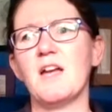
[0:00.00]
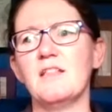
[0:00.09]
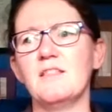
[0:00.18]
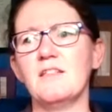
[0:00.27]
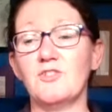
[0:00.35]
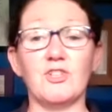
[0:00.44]

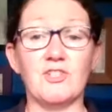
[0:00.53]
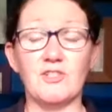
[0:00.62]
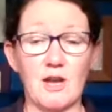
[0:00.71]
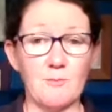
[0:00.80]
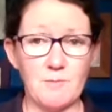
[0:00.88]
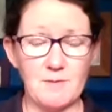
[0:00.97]
and just as
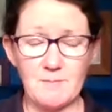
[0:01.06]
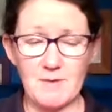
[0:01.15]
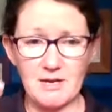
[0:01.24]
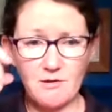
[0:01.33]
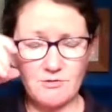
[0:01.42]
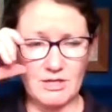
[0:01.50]
I would with my
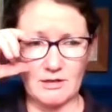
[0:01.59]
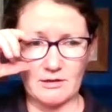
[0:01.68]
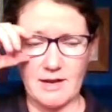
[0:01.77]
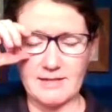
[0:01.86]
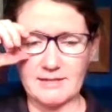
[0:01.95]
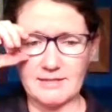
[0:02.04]
coaching
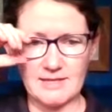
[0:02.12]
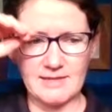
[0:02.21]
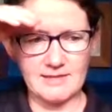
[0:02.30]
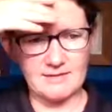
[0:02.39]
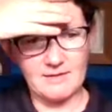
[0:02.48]
clients, and